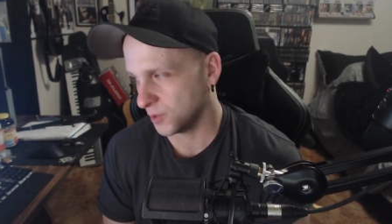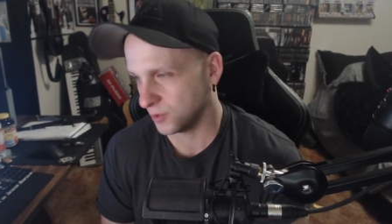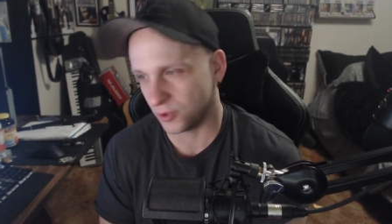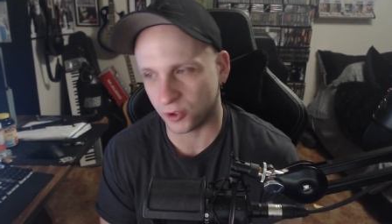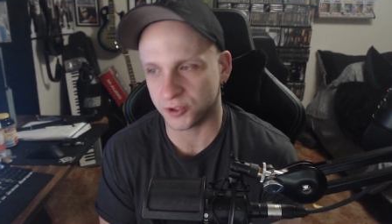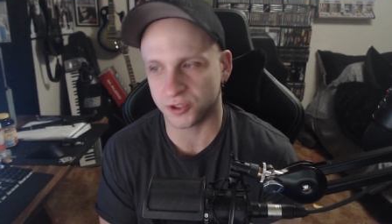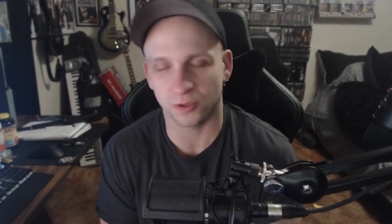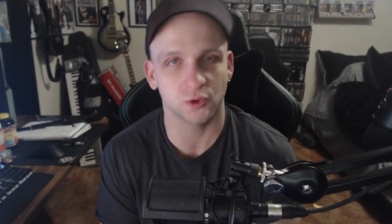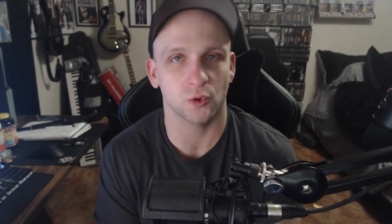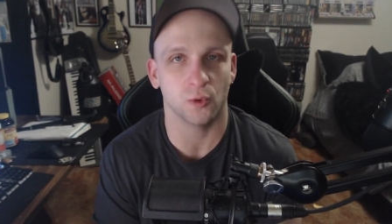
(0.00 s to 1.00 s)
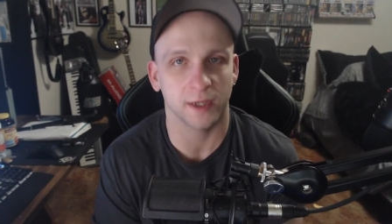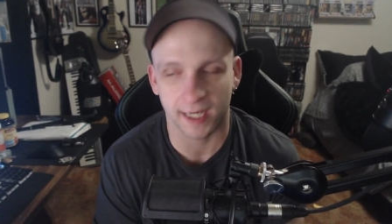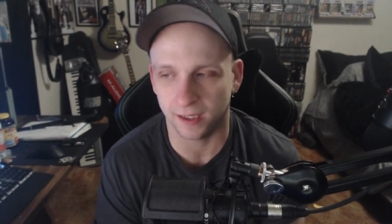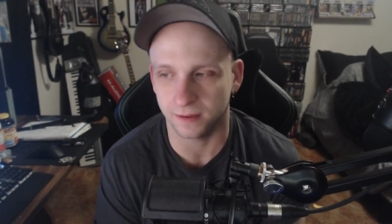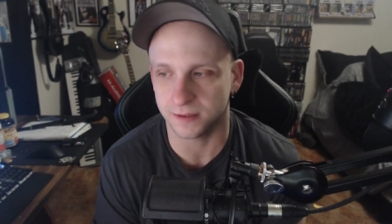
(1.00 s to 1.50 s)
large social
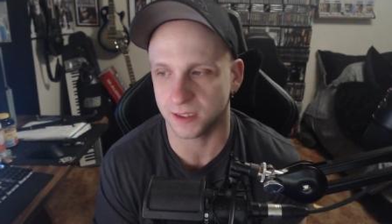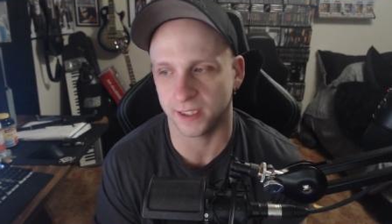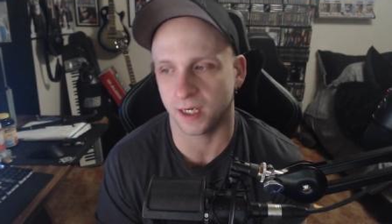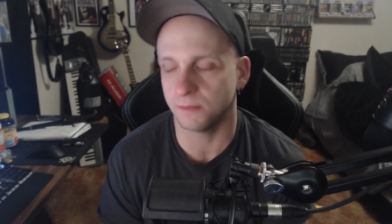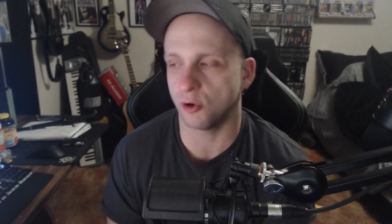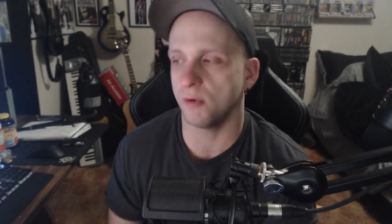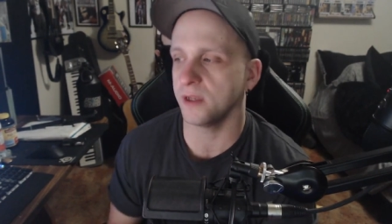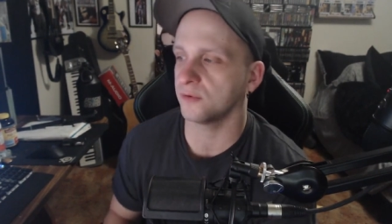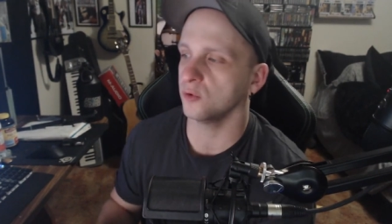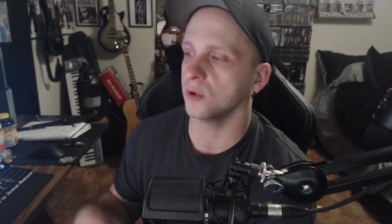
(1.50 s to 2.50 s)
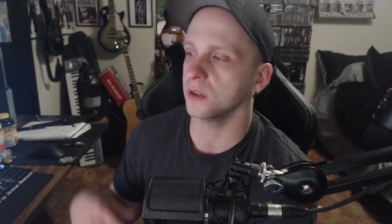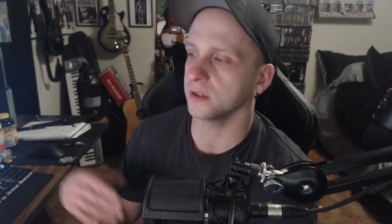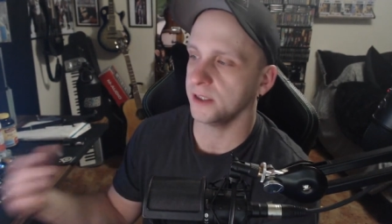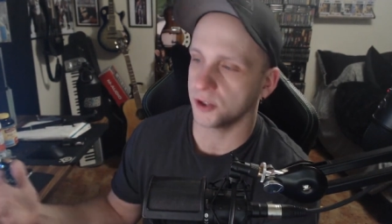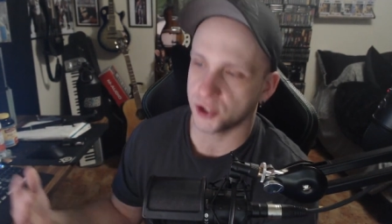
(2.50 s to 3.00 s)
encounters. Like I'm going through a
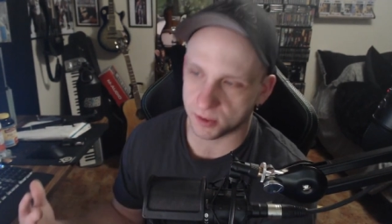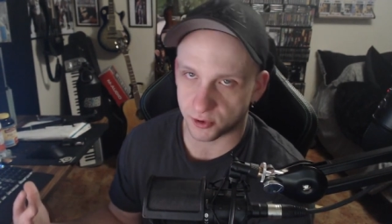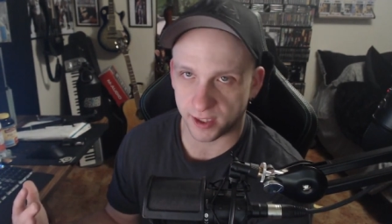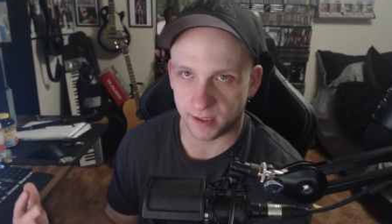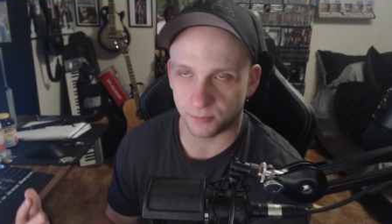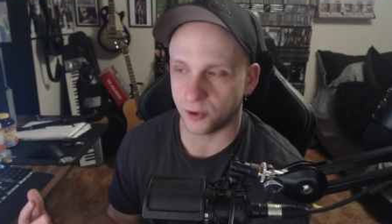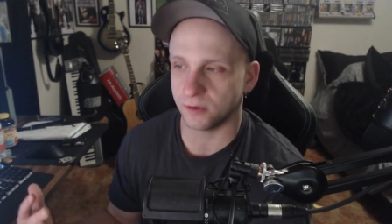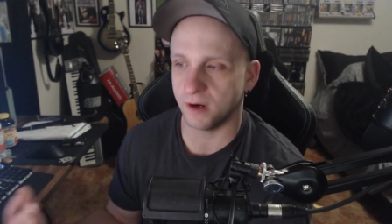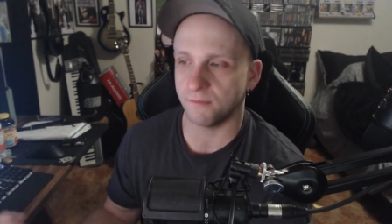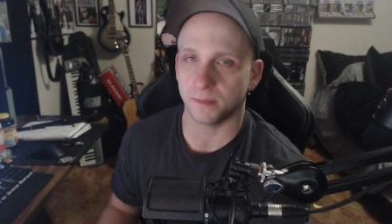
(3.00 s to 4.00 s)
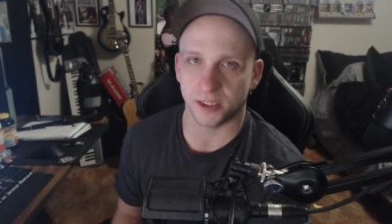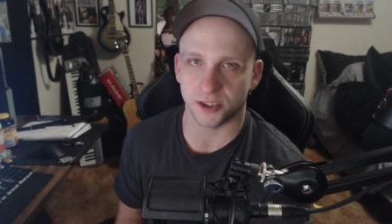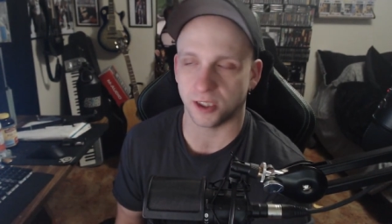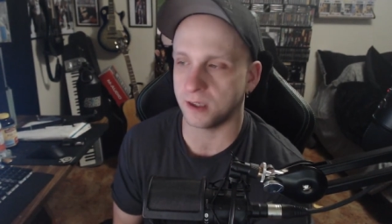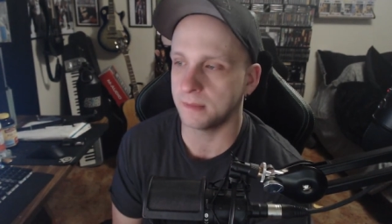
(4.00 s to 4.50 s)
leadership training program for my
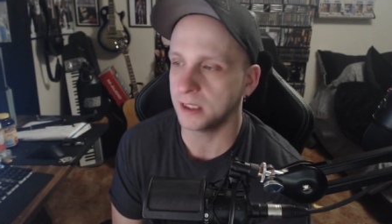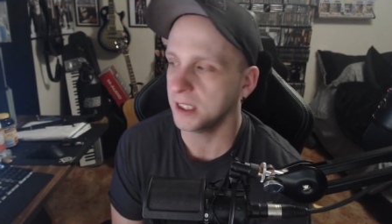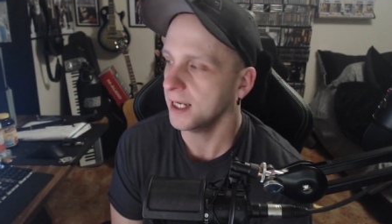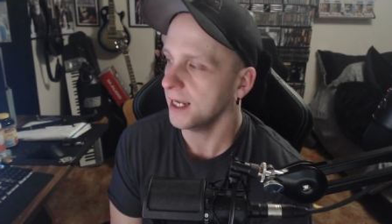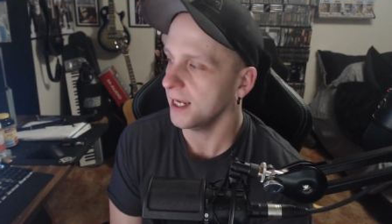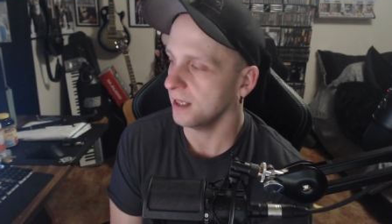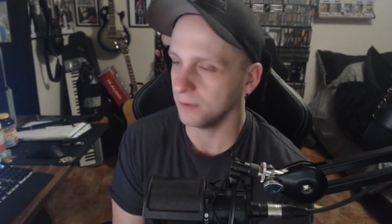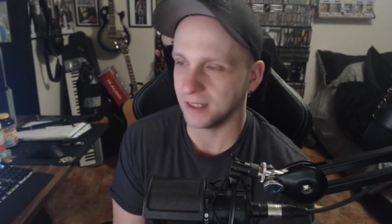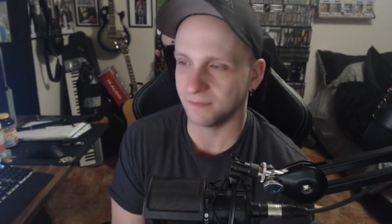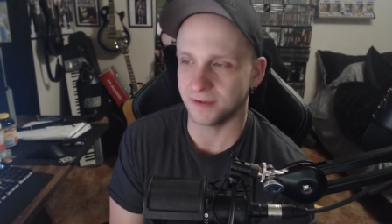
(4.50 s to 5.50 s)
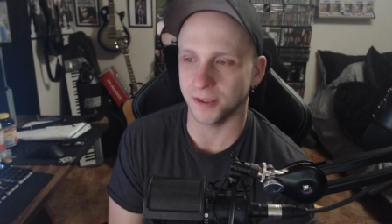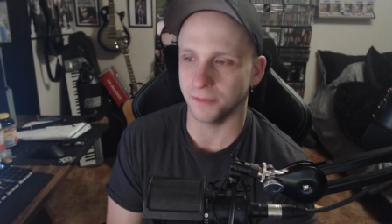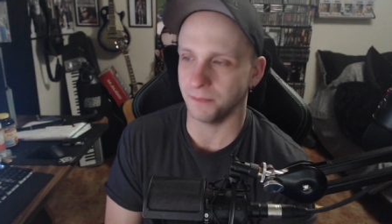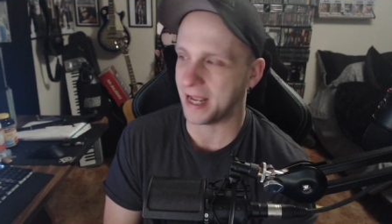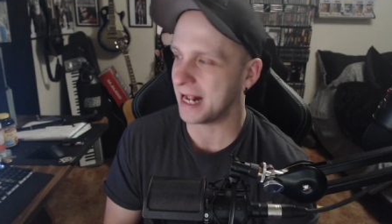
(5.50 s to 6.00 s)
job and we have
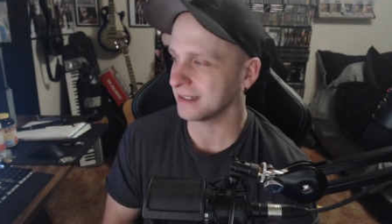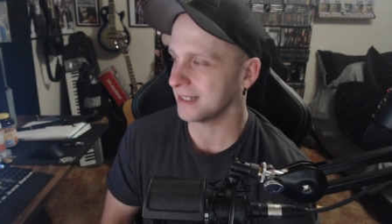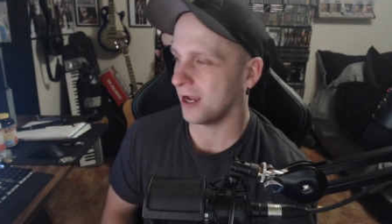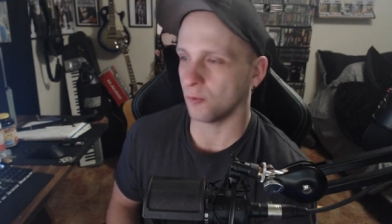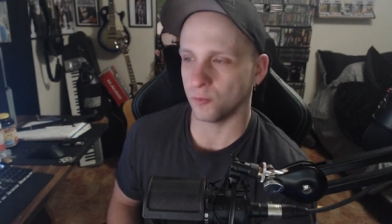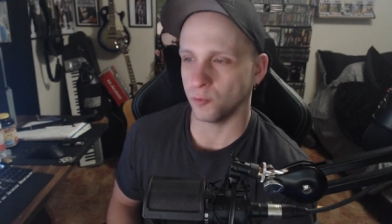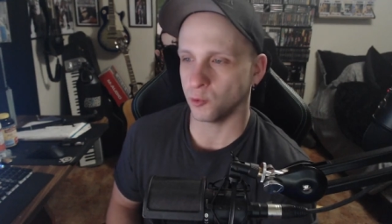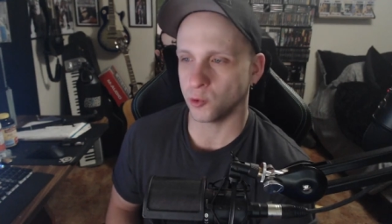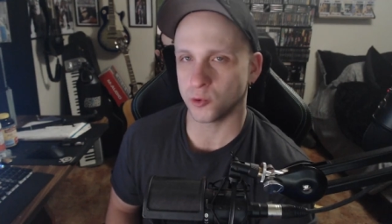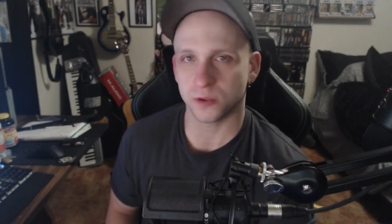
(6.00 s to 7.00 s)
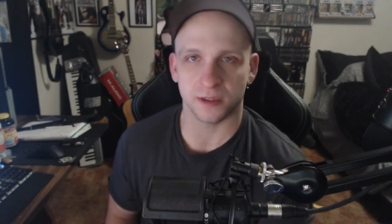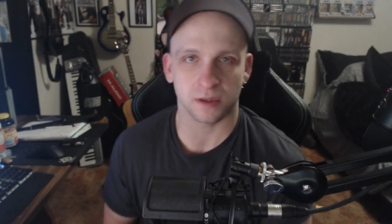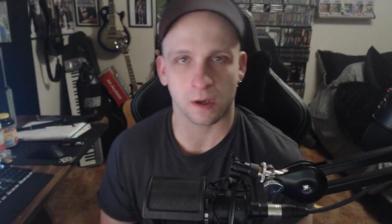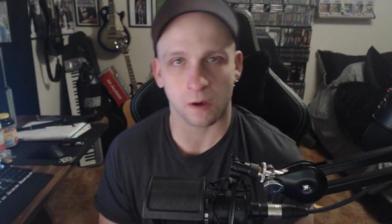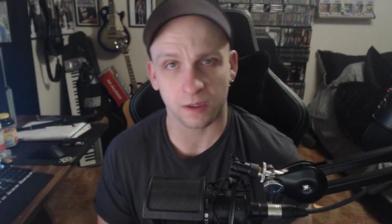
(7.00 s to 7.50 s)
to act out rules and
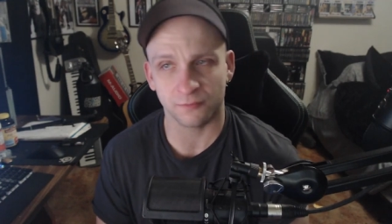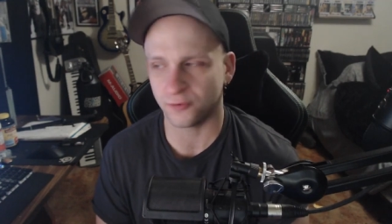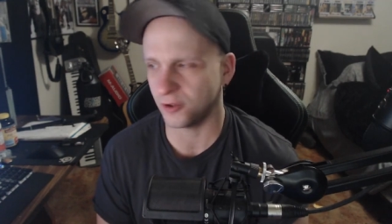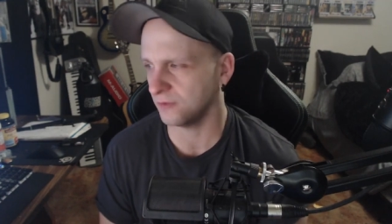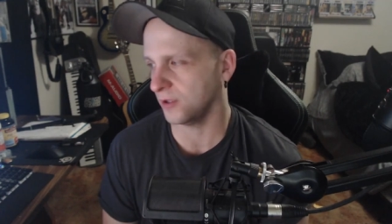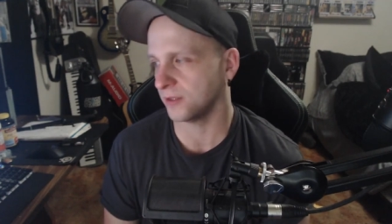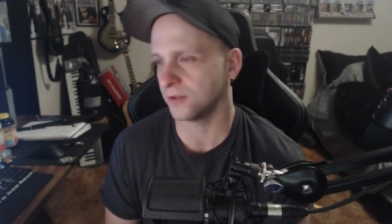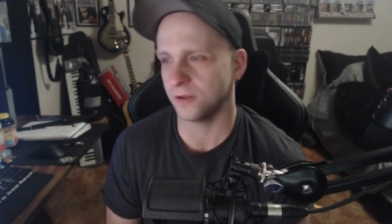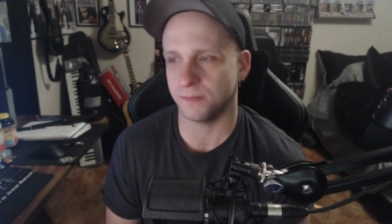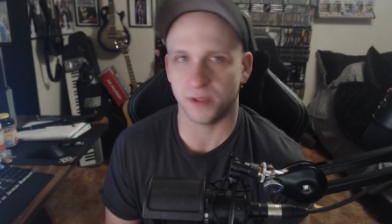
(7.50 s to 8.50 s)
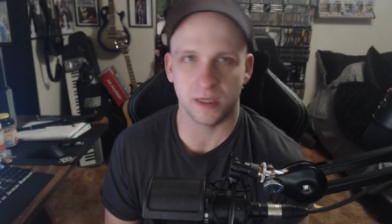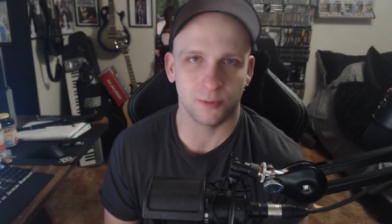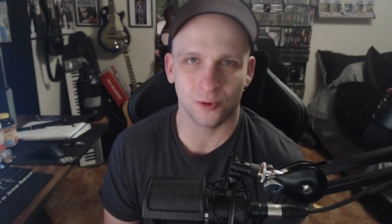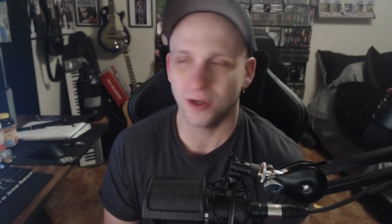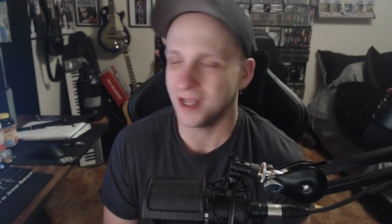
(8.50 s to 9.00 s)
talk in front of like 30
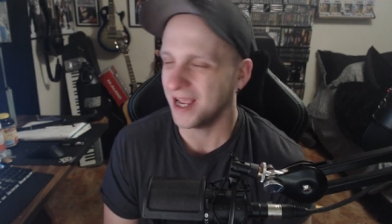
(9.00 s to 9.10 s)
people.